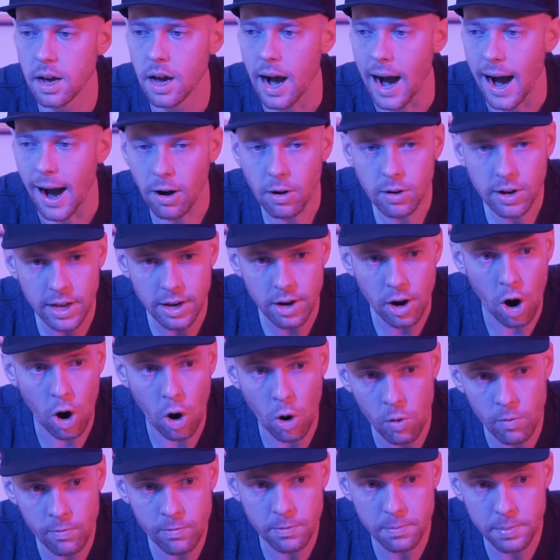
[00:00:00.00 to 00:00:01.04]
I'll get
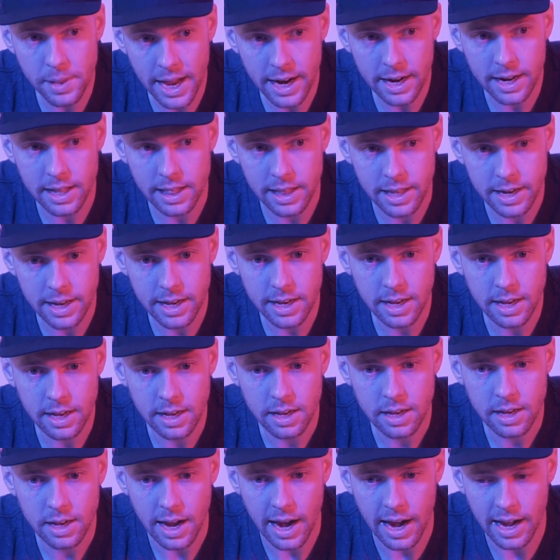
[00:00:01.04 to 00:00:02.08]
home from that clinic
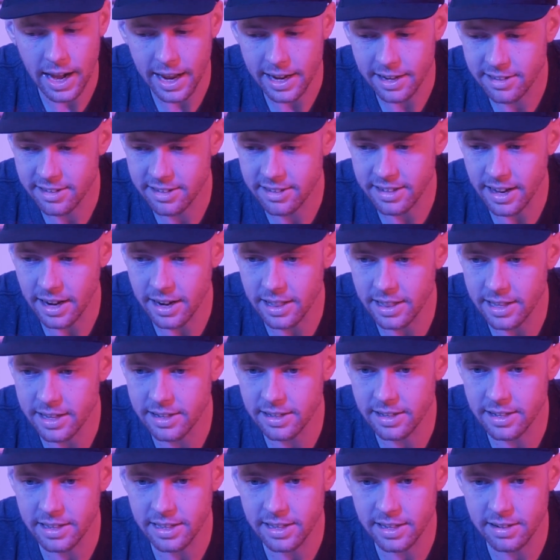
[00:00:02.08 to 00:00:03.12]
and like settle
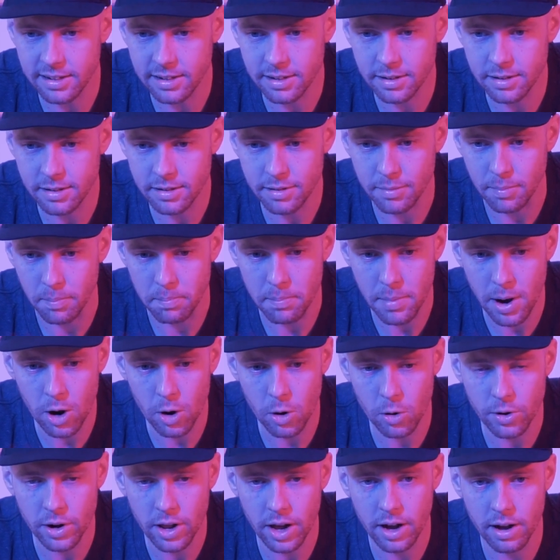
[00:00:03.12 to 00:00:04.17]
into this
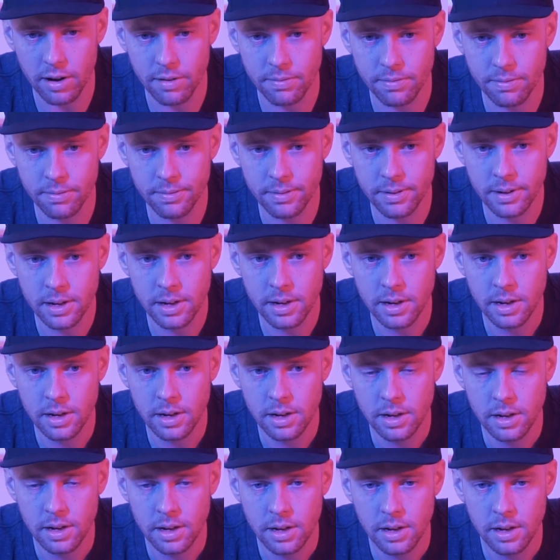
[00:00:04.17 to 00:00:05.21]
mode of,
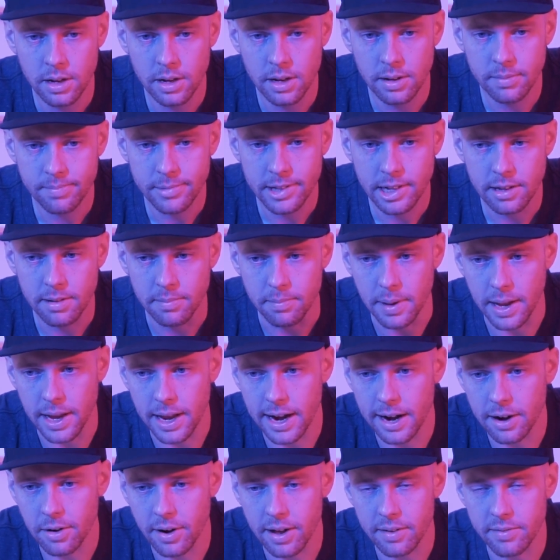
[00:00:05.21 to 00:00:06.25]
man, I
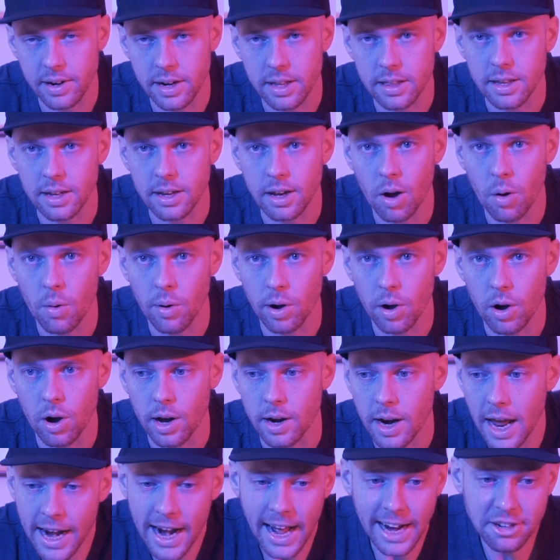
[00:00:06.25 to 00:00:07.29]
don't have anything going on.
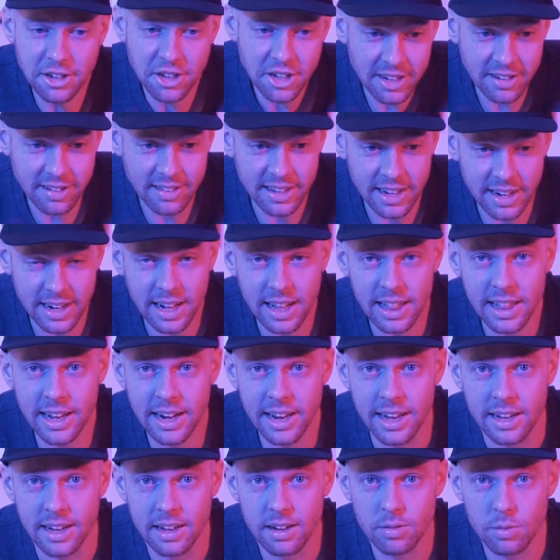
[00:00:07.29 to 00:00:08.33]
And I just did a
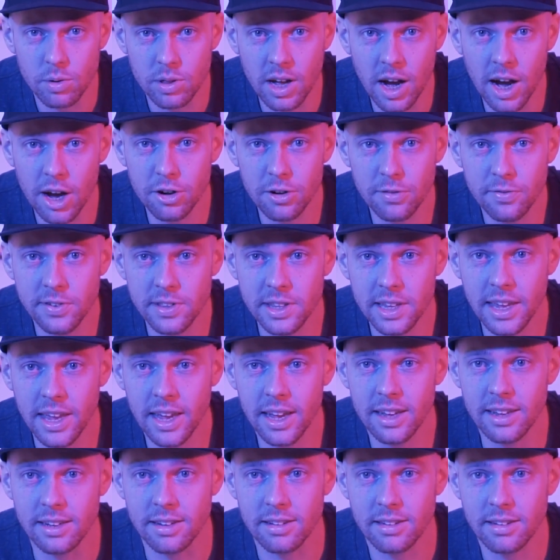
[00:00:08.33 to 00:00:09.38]
clinic with 150
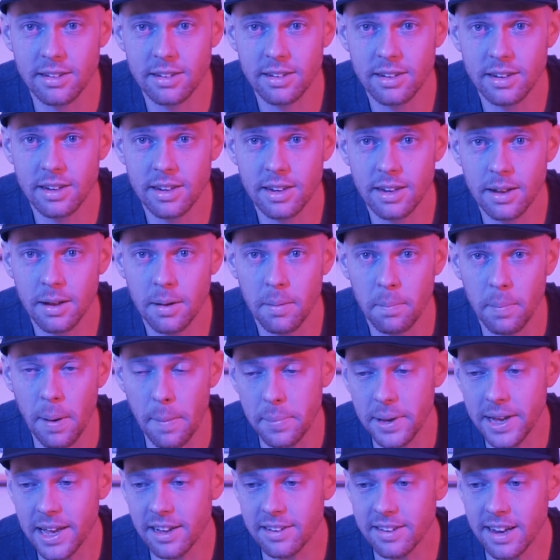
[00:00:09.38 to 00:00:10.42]
kids. But
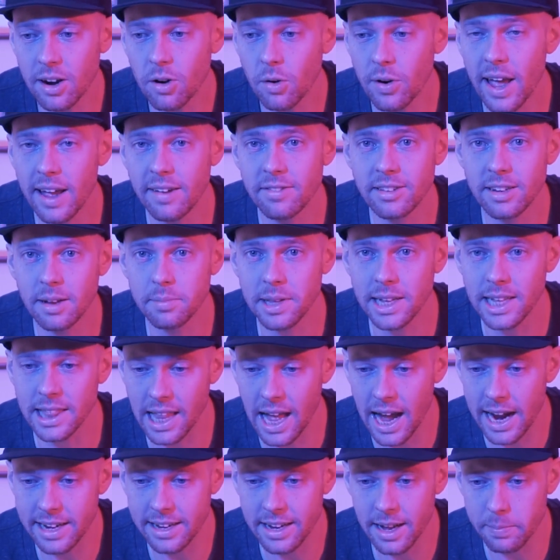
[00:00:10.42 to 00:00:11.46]
because I don't have something
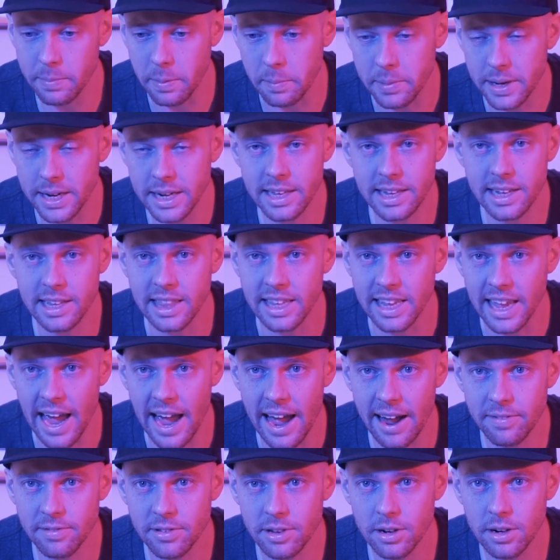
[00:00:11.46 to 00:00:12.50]
lined up immediately
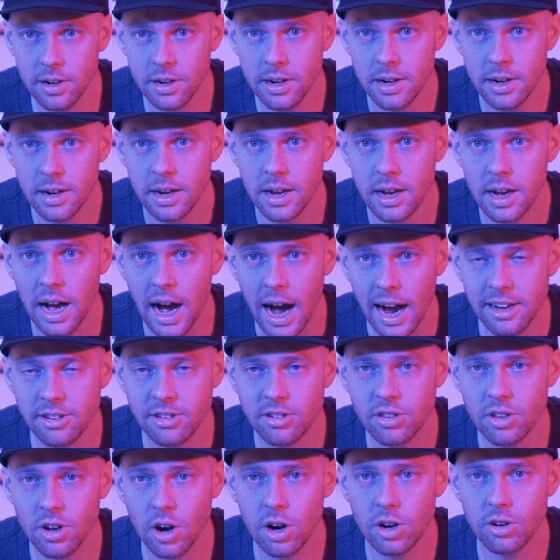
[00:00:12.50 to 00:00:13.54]
after, I
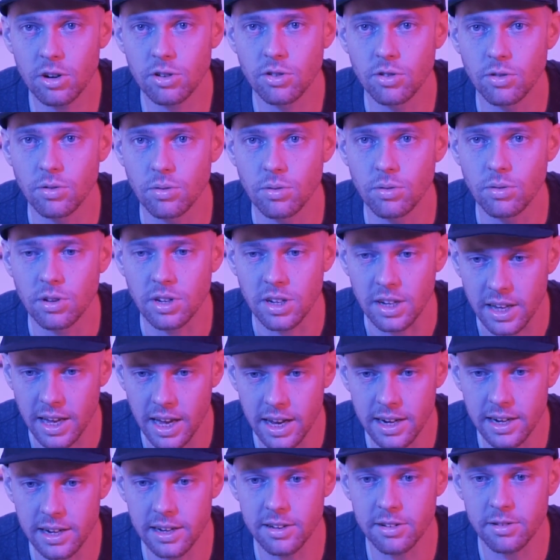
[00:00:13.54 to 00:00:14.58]
start to get
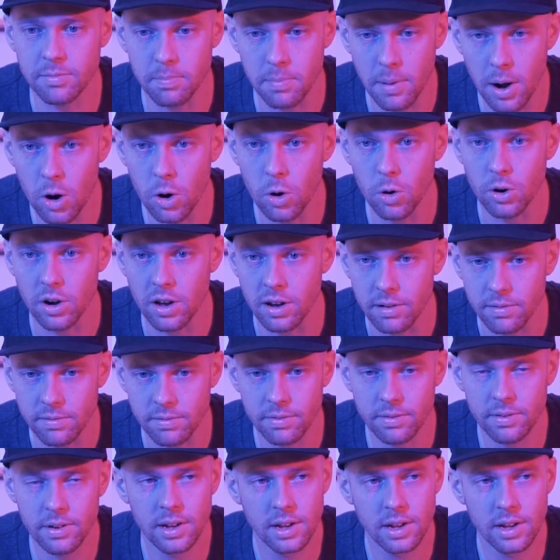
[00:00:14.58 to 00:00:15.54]
in this mode of